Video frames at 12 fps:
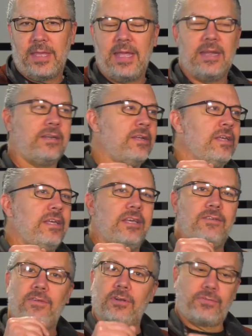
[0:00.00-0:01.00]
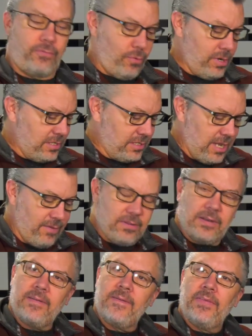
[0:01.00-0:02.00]
And in verse
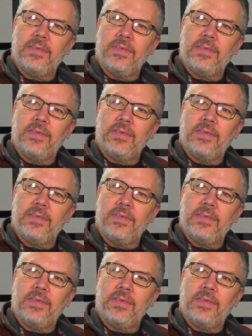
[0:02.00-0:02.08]
47,